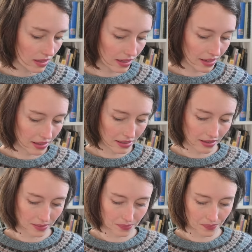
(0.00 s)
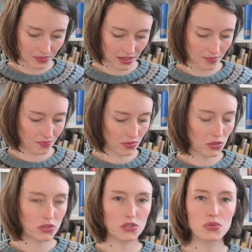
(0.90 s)
I um, yeah
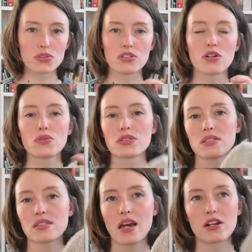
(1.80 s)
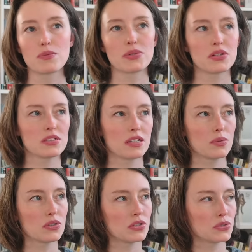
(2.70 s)
choose chose this color because I
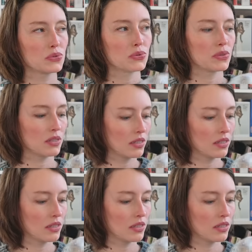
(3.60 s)
wanted to